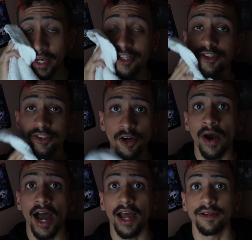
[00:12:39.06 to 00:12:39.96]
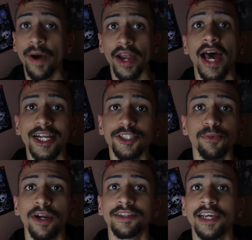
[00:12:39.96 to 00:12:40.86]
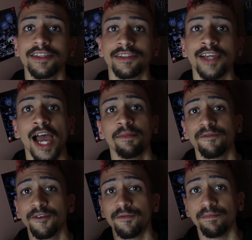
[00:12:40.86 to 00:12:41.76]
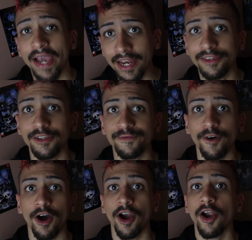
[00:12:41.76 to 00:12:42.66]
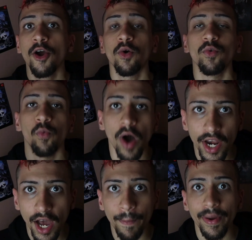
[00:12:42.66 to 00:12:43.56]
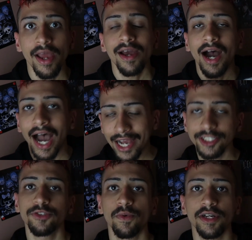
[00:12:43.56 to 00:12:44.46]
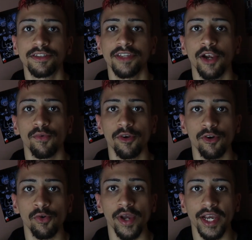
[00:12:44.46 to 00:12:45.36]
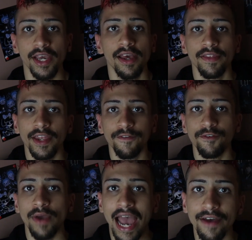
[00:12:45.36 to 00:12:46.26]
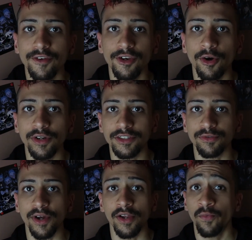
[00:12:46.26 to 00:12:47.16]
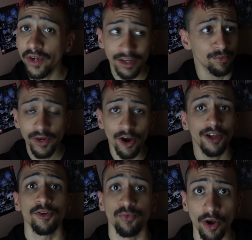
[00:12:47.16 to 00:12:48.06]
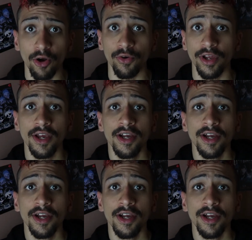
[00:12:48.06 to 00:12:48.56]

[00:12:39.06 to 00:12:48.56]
It is so hot. But I just want to take this time, if you've made it this far, what up? I just want to say real quick that if you haven't noticed already, we, we're on the road